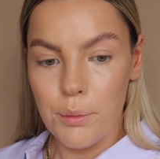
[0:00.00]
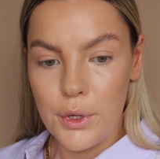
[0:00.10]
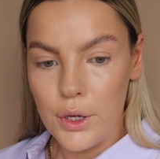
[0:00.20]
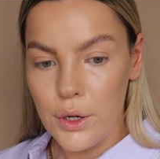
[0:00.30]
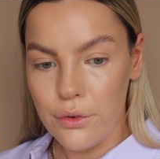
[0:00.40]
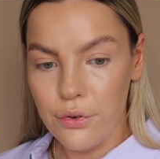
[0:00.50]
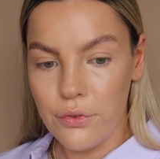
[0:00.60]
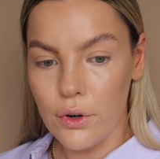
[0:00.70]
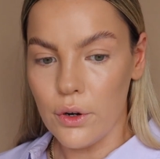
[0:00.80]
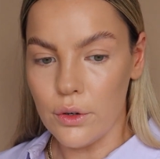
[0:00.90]

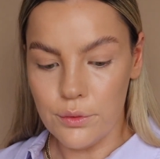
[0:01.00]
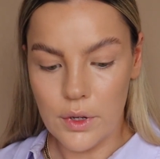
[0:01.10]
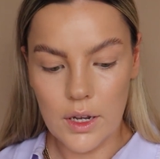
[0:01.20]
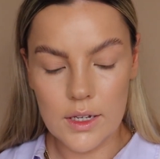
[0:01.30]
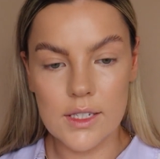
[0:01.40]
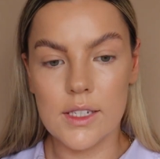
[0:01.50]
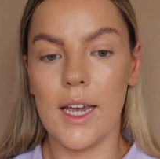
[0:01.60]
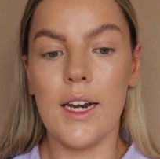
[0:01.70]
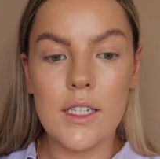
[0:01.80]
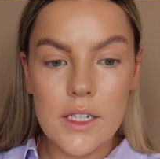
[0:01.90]
Beautiful.
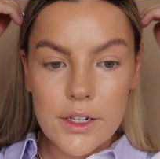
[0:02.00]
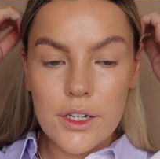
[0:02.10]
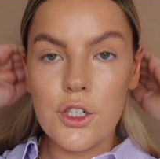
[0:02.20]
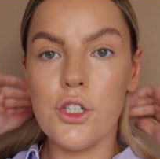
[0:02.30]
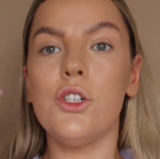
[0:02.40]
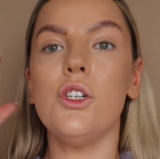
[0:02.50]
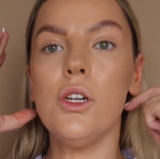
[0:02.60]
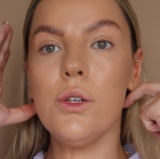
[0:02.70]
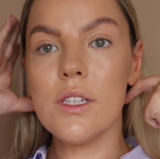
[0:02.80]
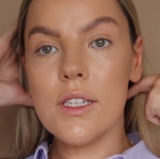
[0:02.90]
Skin is looking
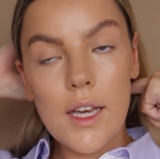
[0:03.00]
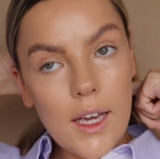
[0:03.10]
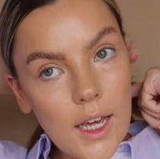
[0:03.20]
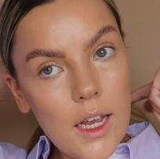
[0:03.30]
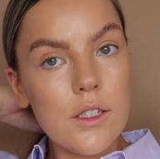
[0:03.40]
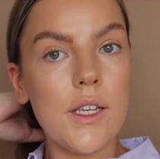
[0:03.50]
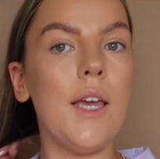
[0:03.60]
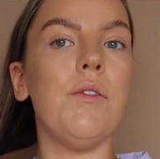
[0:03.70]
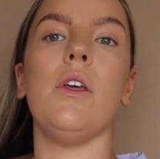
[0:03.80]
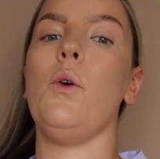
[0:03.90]
juicy. So
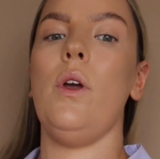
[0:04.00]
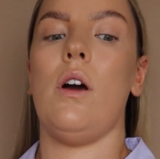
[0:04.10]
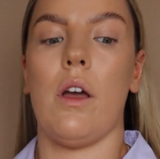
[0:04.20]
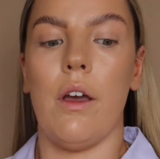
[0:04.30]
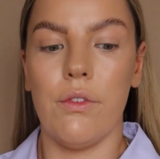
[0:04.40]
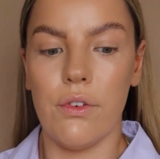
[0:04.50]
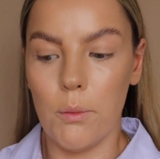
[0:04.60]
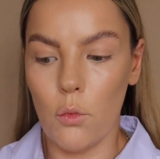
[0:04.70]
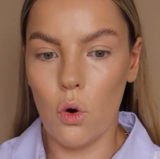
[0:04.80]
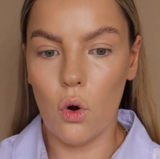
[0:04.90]
even though we are going for
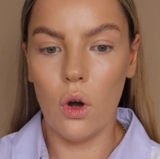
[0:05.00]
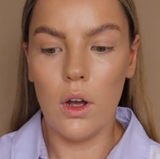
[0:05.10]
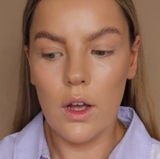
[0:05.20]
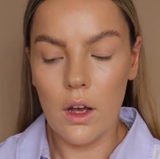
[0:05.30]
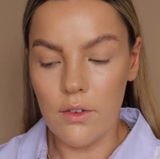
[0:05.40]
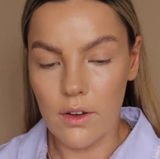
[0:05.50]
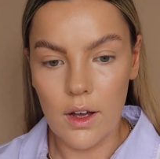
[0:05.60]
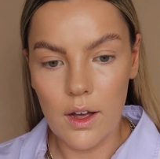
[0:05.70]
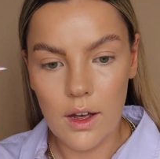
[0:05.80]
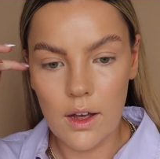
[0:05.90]
a more of
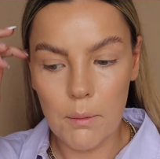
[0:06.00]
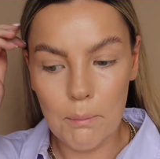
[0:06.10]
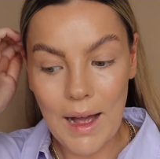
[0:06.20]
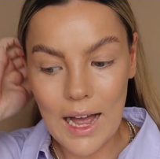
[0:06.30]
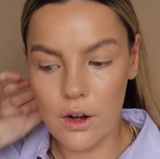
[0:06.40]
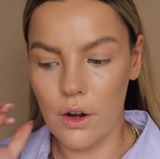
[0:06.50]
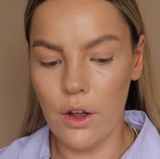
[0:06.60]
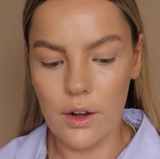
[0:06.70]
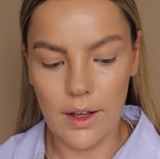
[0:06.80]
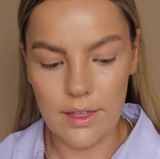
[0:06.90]
a matte
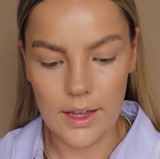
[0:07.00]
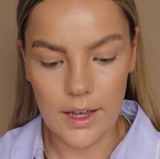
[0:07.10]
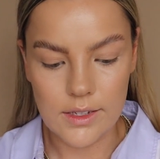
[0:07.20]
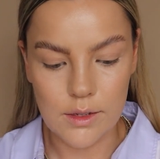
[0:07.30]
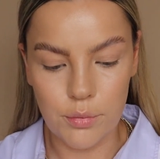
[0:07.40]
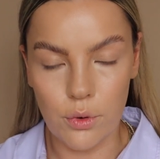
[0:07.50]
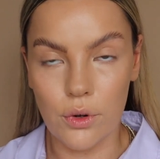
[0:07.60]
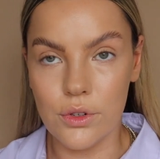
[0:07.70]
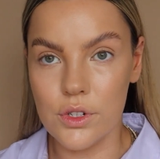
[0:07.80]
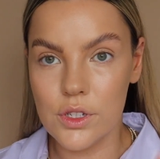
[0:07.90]
look, I think it's
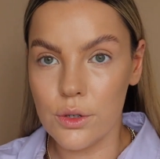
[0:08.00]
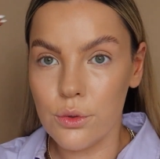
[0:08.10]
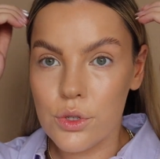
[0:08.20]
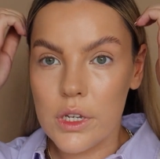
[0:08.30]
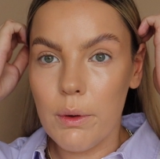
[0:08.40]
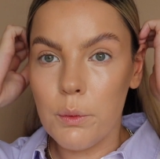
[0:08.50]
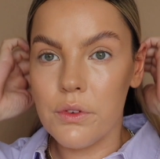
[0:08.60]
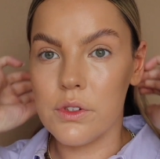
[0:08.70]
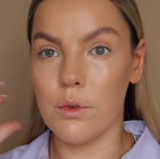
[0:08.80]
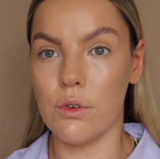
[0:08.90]
important to still just go in
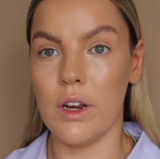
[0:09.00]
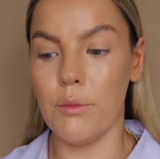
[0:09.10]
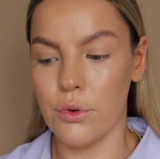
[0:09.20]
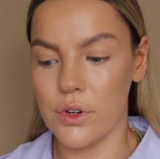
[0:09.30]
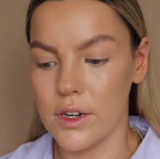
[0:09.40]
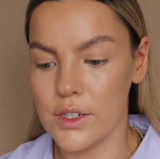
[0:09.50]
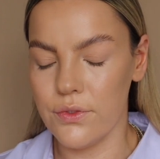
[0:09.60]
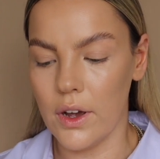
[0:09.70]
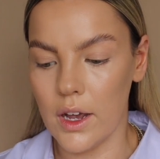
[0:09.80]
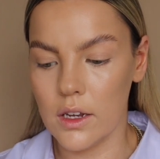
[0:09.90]
with some cream products
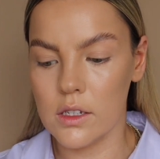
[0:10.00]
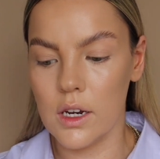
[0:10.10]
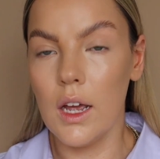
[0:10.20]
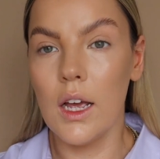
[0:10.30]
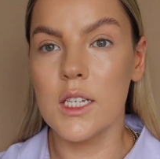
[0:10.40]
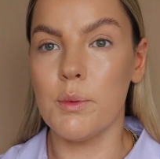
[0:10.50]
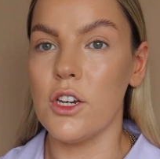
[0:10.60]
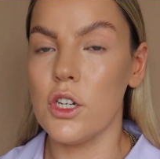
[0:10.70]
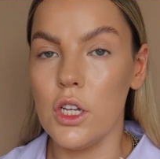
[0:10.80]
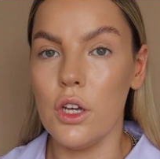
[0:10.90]
first,
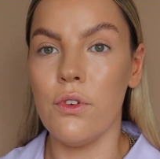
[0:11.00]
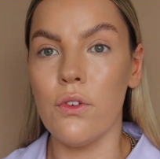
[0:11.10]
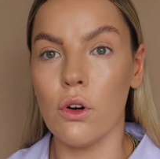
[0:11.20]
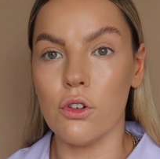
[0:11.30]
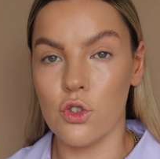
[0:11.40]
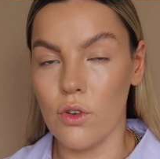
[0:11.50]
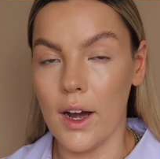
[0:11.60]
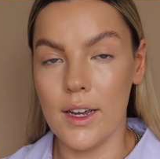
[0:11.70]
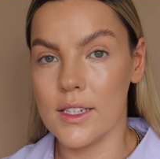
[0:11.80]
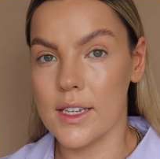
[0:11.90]
especially if you've got
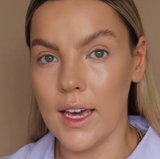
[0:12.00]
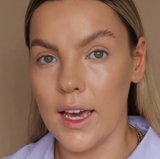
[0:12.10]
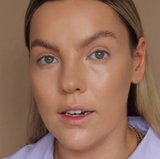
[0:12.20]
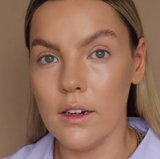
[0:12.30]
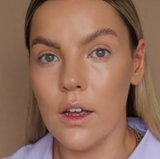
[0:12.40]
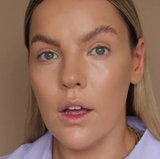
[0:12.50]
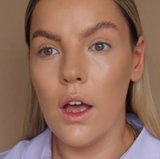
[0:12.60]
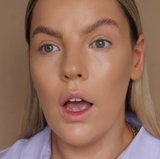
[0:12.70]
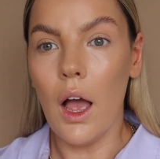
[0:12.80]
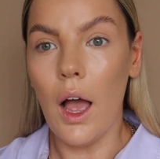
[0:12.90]
drier skin.
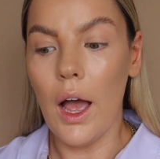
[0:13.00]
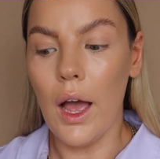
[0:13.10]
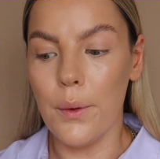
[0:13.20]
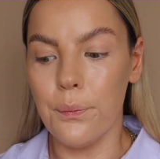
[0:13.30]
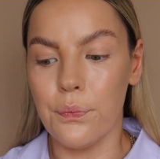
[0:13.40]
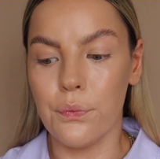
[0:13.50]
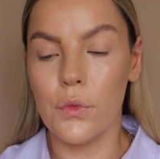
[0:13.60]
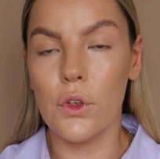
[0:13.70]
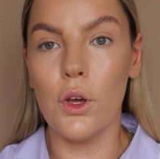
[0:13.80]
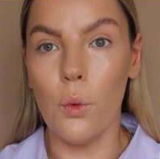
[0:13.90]

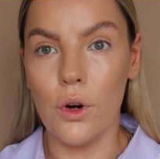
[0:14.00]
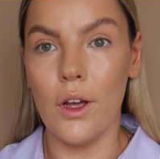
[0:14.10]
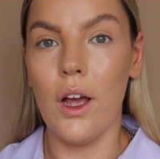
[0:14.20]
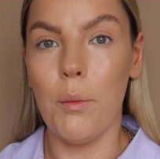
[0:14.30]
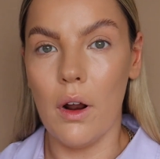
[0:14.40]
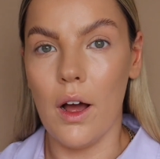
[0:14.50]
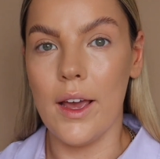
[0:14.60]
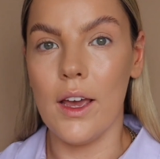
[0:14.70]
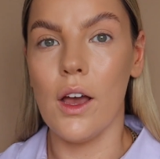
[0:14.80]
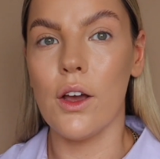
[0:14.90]
You want to
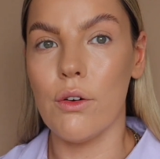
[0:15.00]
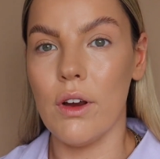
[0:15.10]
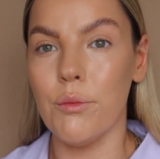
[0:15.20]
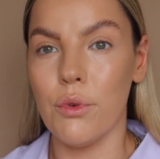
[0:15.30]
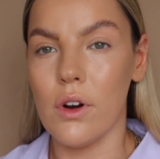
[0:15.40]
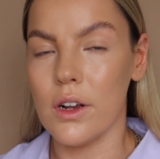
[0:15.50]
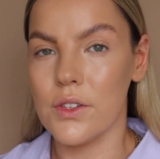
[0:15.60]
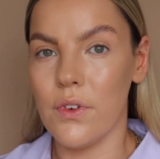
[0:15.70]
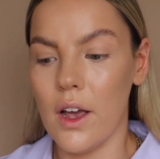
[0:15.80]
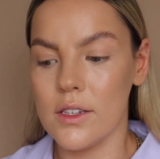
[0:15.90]
apply cream
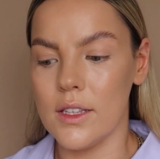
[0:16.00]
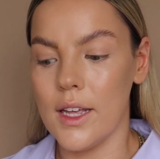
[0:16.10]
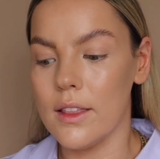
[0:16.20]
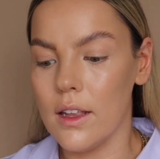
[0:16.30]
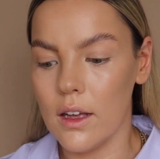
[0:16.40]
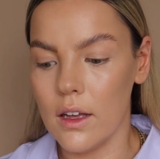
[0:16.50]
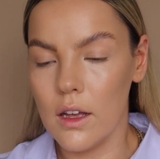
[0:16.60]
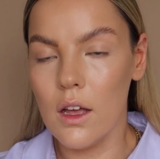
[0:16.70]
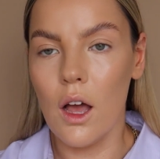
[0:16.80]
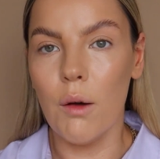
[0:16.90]
products first and then the
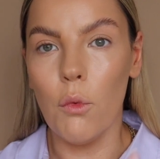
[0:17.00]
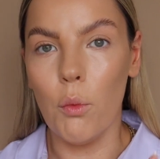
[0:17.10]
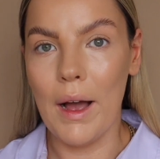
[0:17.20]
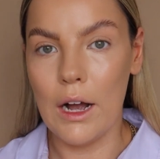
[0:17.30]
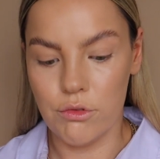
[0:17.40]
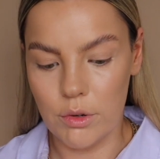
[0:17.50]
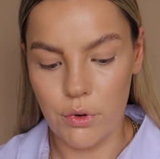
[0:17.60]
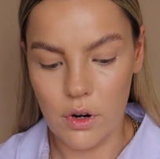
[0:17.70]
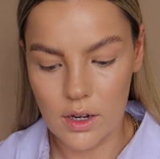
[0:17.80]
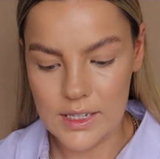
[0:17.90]
more powdery
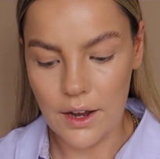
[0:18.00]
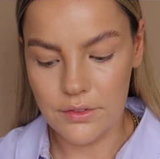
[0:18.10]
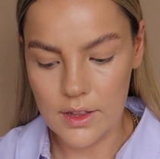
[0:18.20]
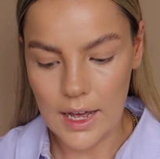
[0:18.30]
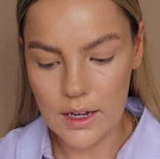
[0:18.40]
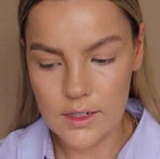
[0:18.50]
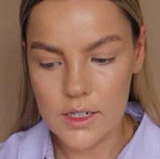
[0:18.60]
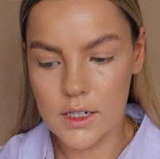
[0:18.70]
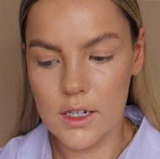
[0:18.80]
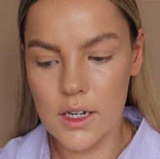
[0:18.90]
products after that.
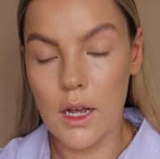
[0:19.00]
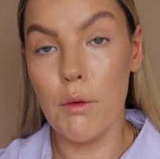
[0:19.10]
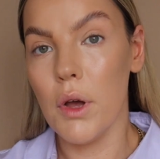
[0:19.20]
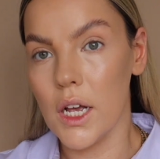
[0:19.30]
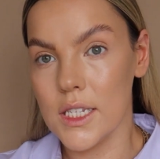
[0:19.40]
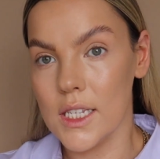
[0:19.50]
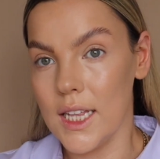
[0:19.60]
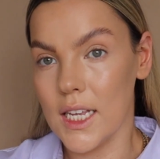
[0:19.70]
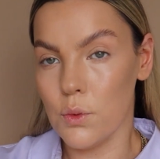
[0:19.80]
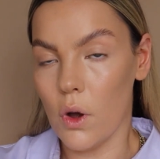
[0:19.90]
Personally,
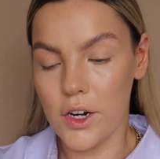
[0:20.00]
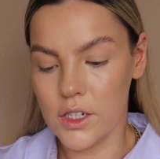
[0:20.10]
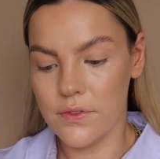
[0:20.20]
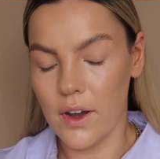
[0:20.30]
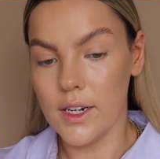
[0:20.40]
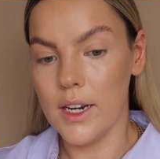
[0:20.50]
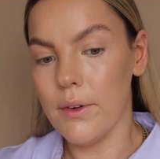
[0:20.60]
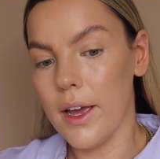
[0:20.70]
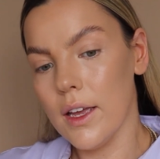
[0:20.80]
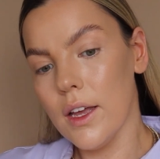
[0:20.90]
that's what I just find
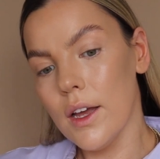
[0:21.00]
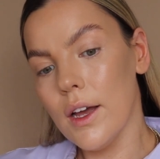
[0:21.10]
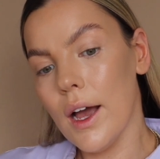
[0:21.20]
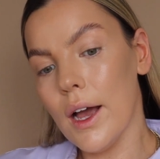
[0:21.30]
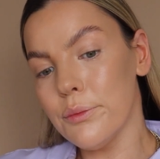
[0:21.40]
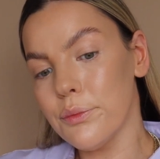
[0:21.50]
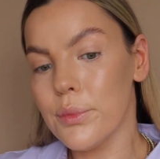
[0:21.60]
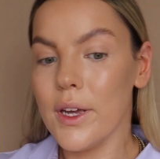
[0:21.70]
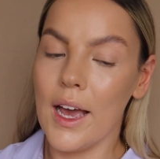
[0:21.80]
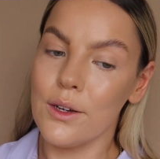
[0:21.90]
anyway.
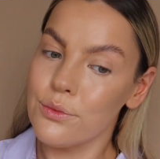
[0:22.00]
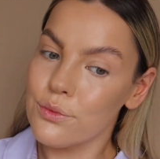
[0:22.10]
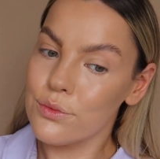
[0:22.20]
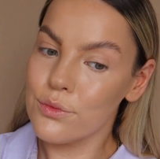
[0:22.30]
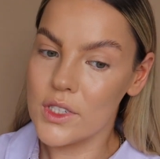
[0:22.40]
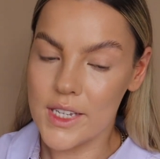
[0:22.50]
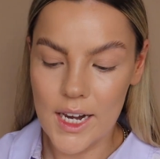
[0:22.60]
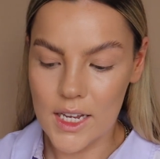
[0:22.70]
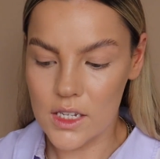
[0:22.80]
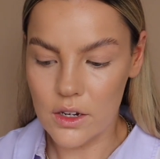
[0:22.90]
But yeah,
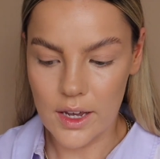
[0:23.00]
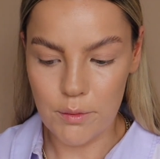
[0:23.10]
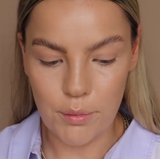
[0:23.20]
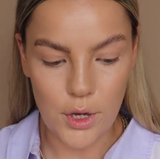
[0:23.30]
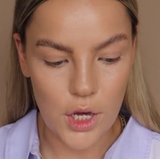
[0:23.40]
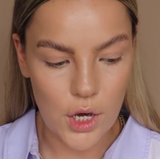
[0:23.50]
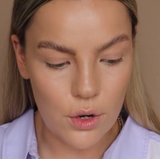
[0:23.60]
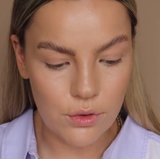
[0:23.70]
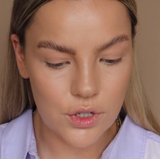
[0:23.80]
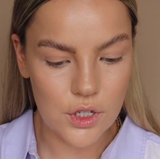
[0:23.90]
skin is looking
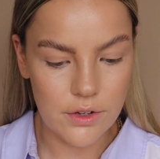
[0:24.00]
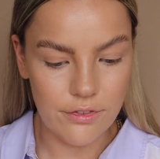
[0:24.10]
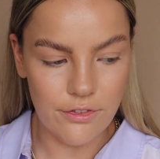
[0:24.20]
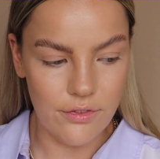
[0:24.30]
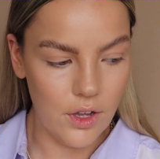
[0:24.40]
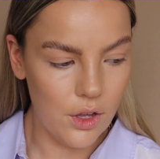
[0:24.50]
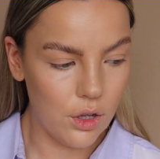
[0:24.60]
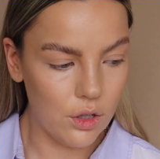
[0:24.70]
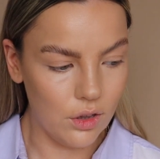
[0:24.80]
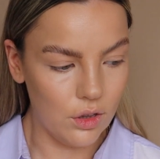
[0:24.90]

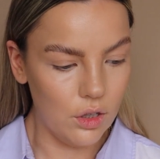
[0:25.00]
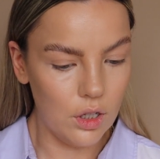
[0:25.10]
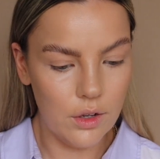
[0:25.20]
beautiful.